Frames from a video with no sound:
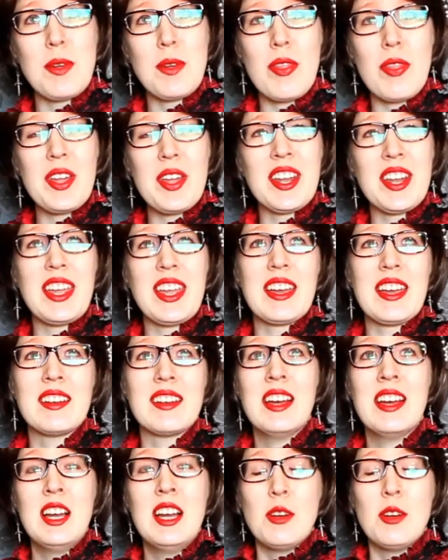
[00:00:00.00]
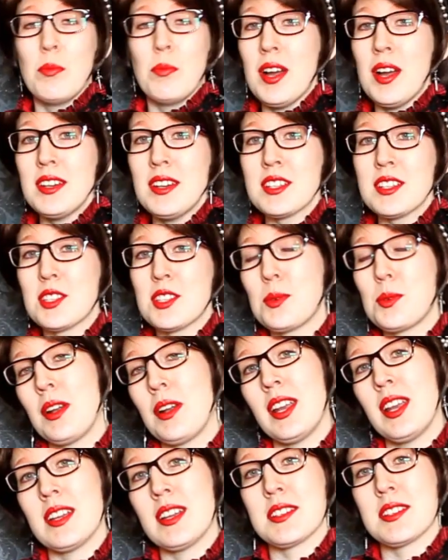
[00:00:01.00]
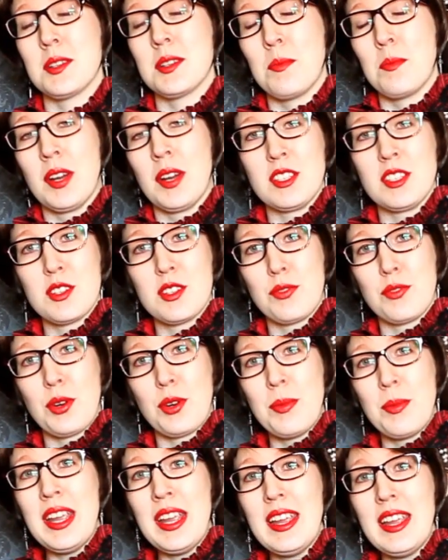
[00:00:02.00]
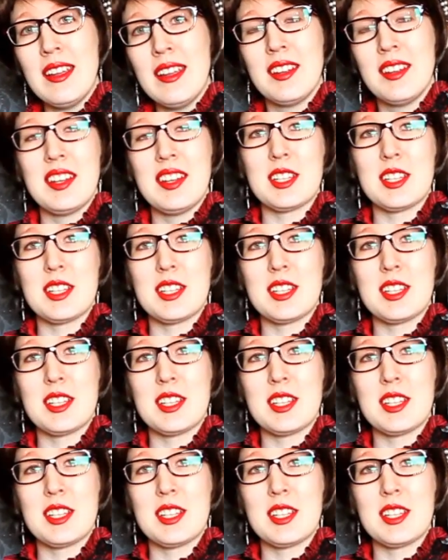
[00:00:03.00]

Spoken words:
but then again, minus 20 isn't much for me,